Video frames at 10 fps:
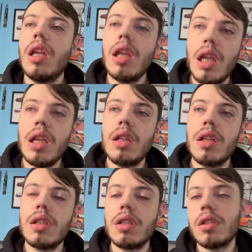in
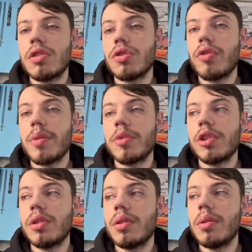the
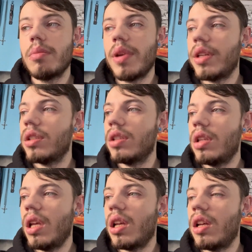description. But
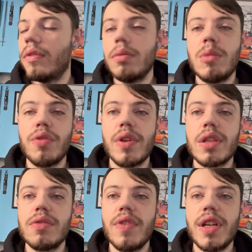yeah, I have all my
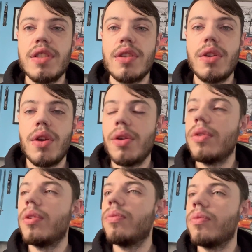rigs ready to go.
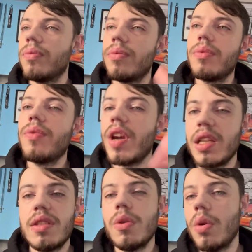I'm ready
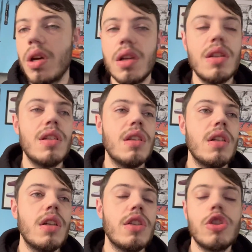to
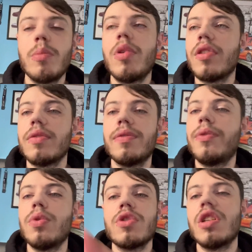jump on
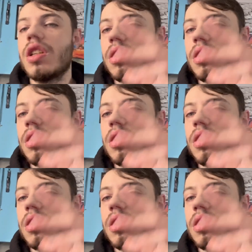Forza,